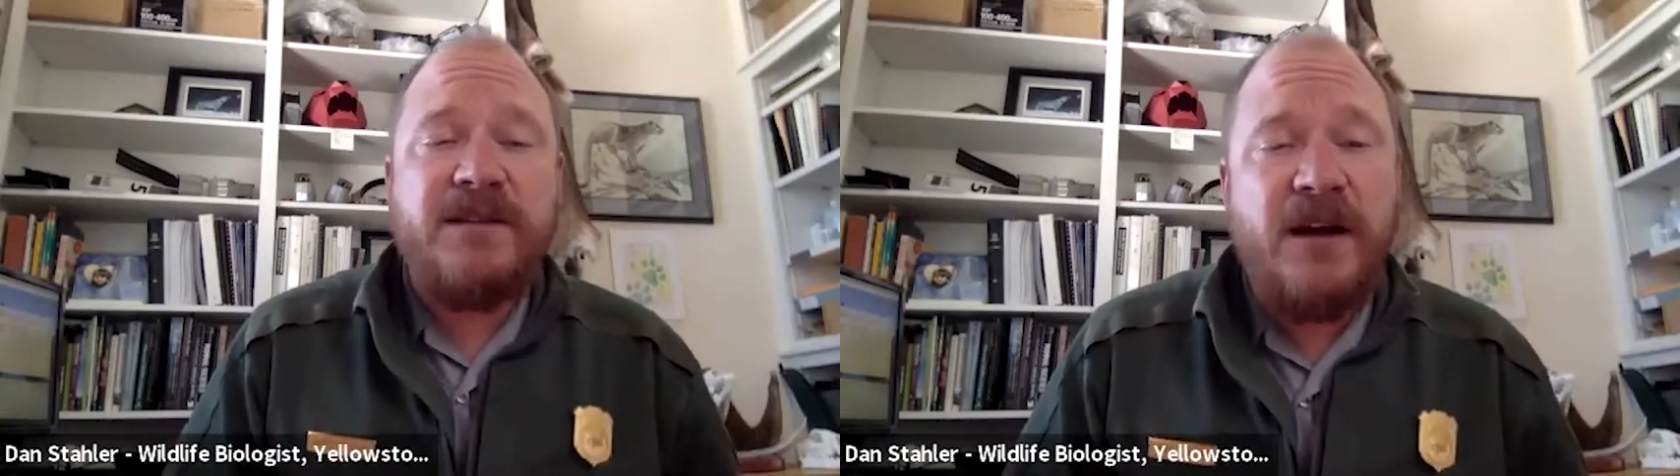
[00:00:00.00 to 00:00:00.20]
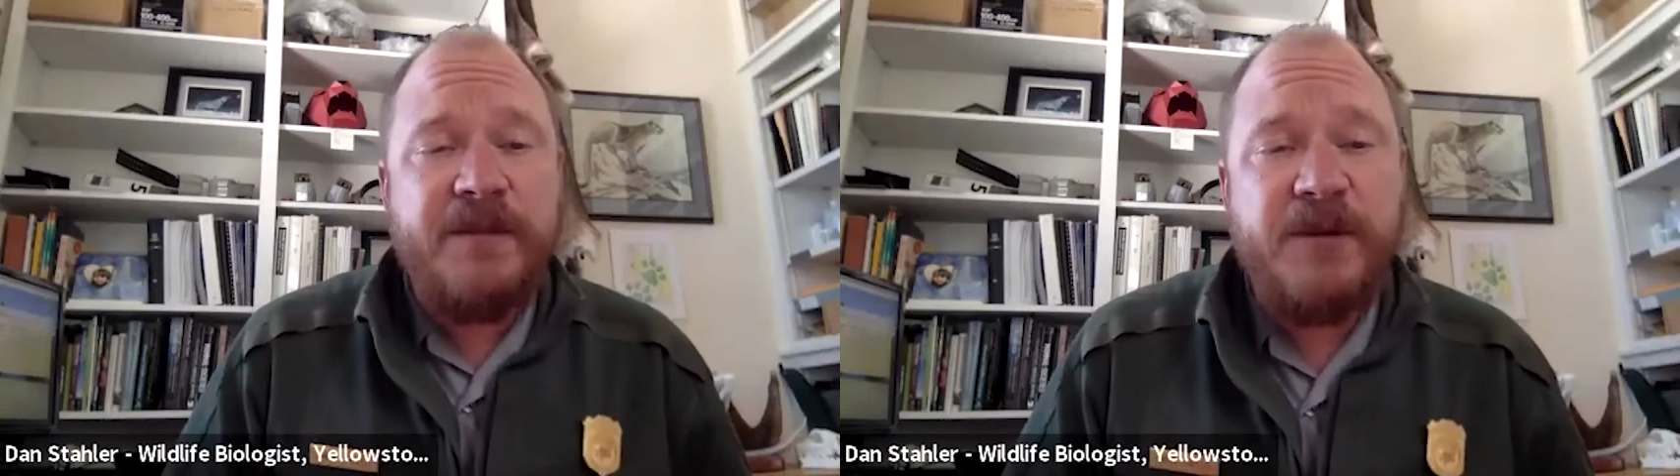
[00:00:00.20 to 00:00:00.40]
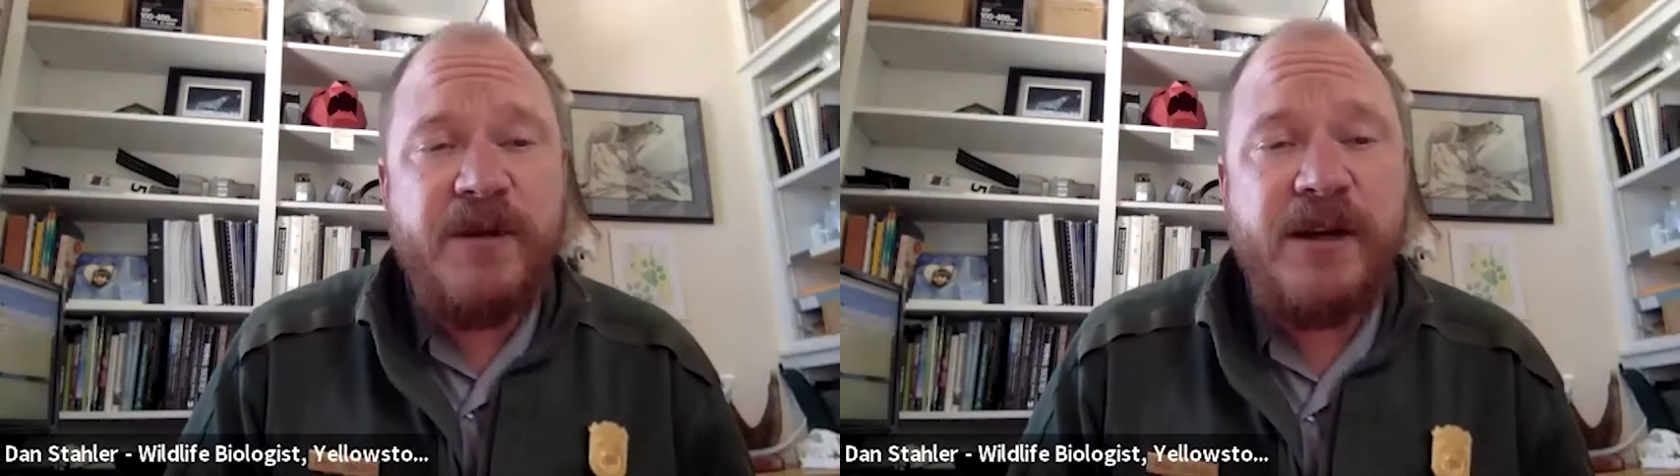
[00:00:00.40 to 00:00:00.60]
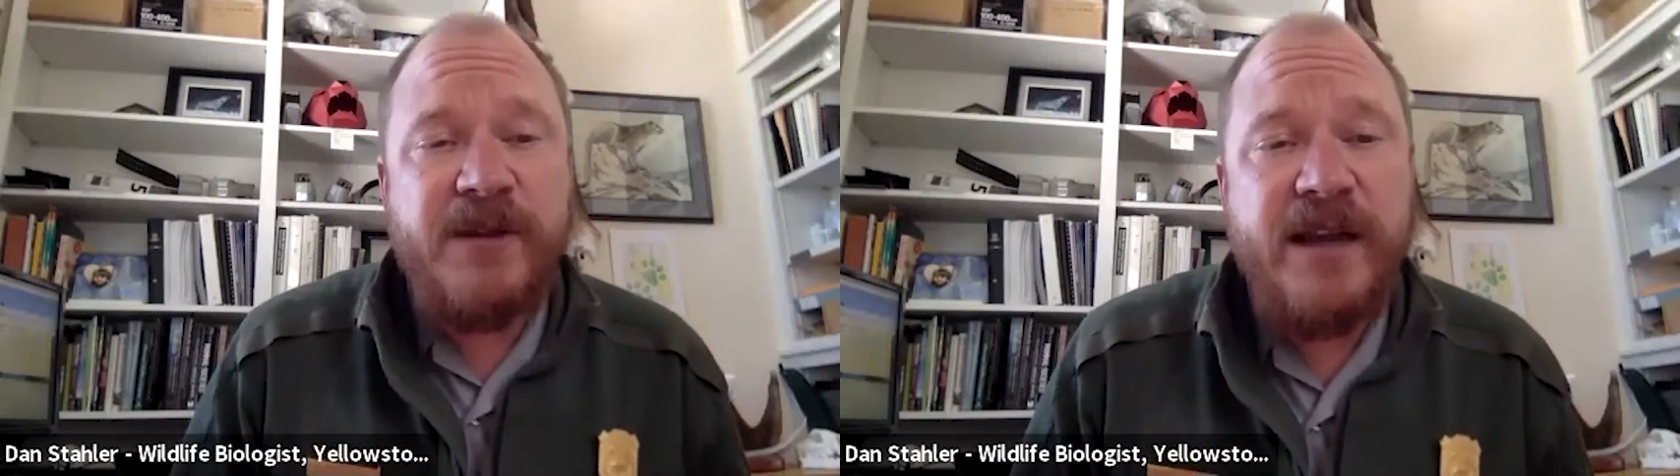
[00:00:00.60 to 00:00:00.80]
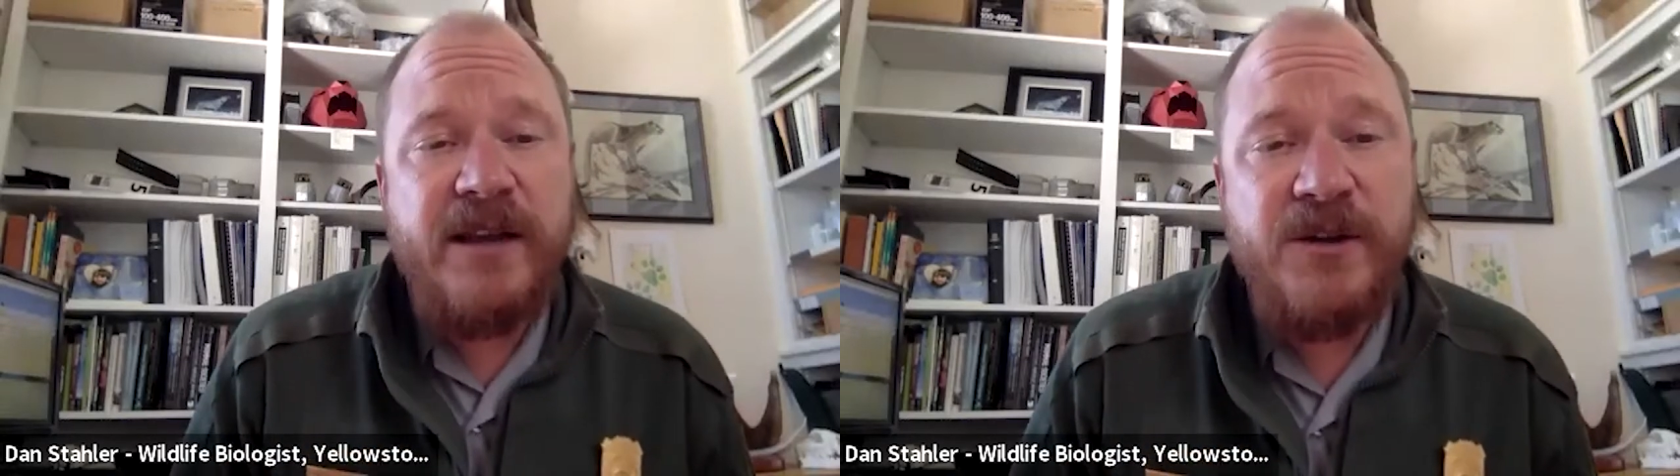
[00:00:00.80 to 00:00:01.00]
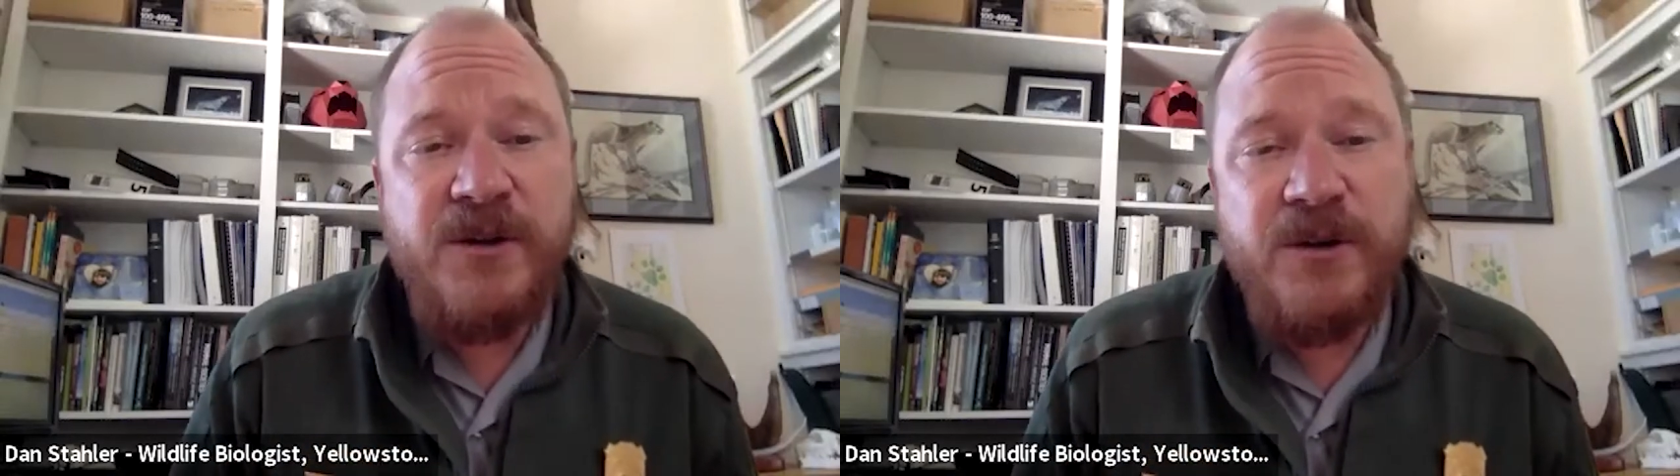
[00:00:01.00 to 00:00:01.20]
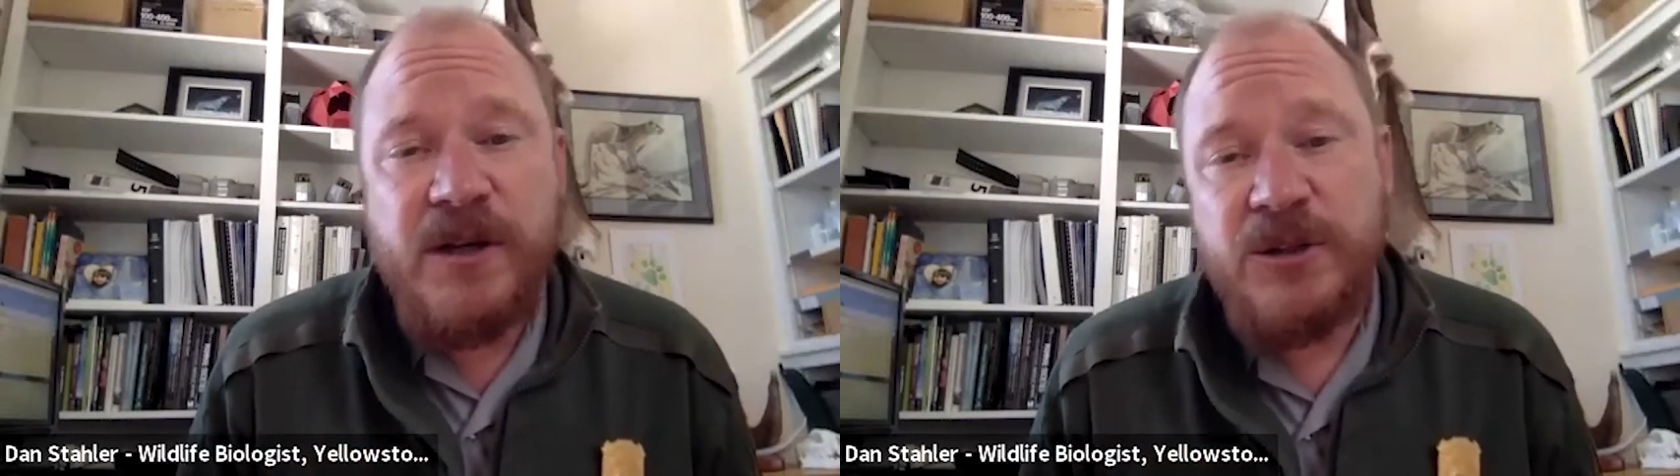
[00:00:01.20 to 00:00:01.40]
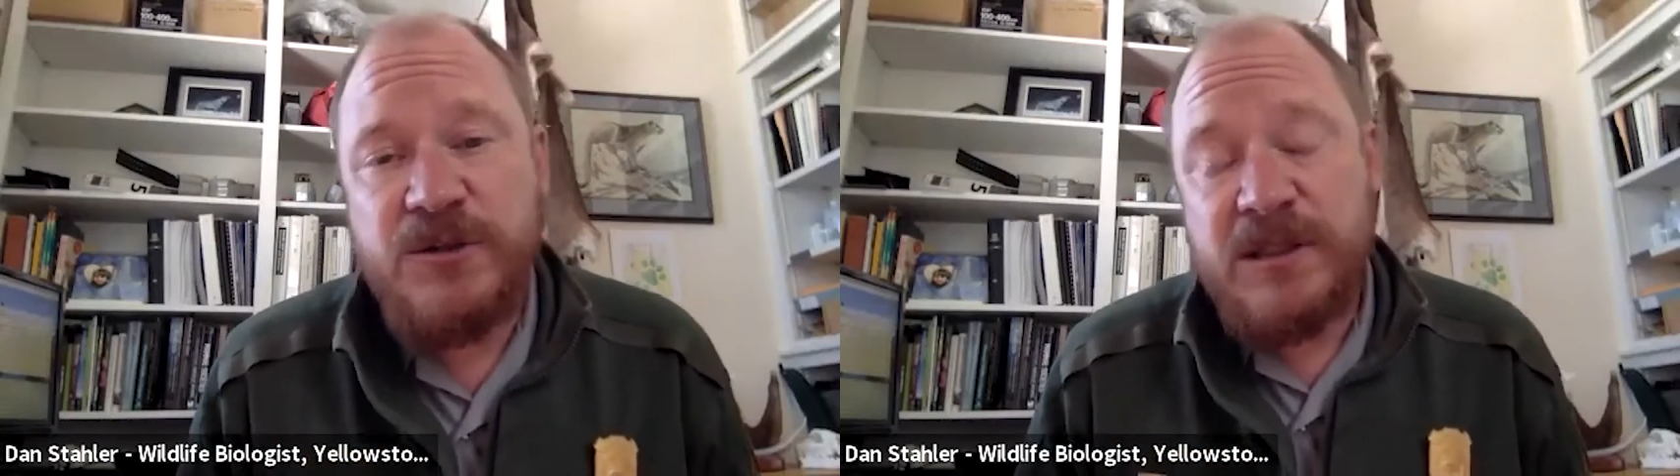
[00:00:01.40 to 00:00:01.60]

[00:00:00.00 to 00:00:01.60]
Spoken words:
time and recreate in cougar country,